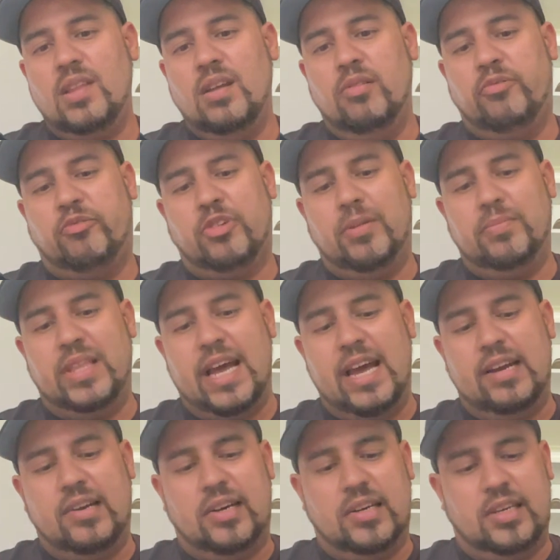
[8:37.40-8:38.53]
from
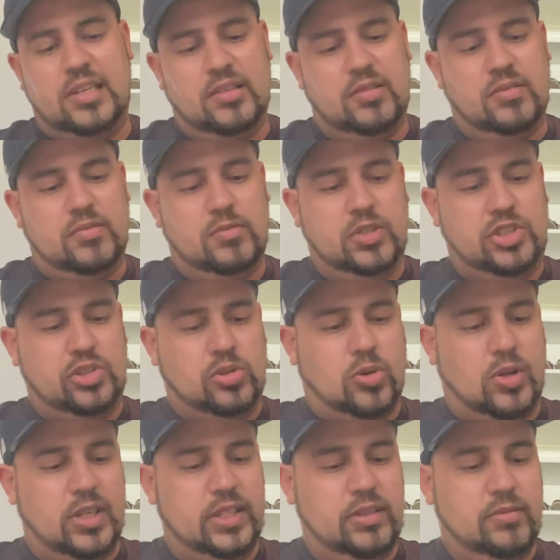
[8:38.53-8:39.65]
that
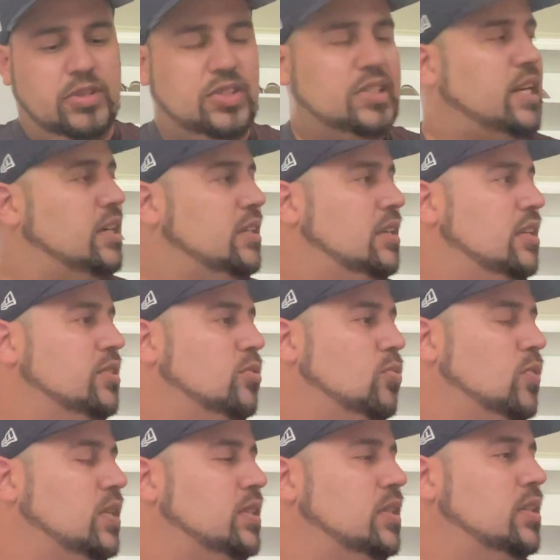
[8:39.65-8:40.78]
what's that other
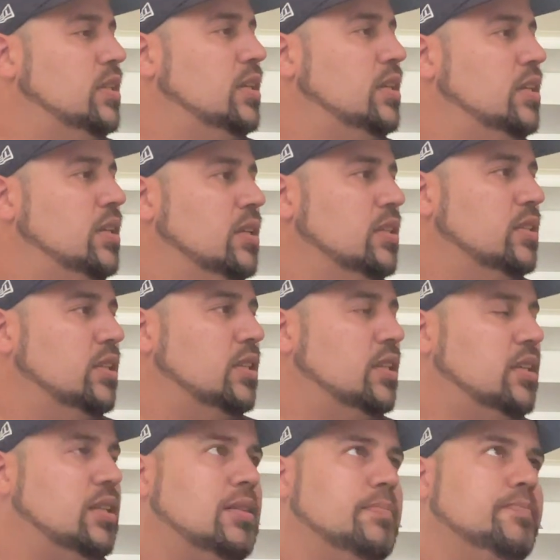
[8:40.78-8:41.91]
one, the
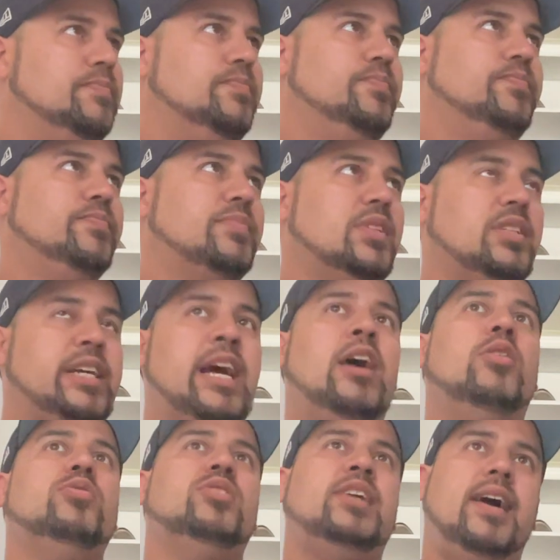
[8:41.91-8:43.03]

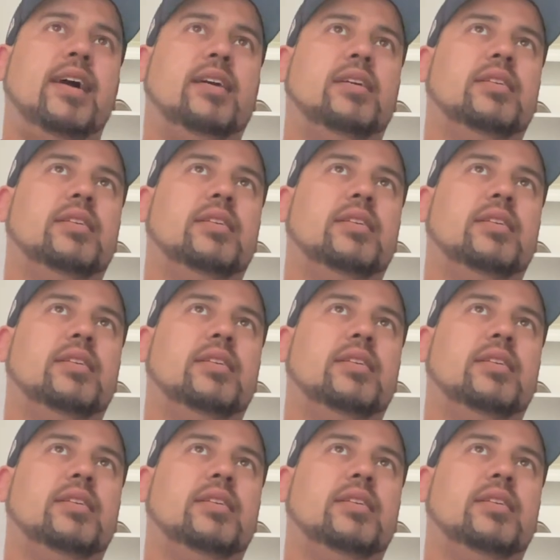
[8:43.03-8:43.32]
Keltec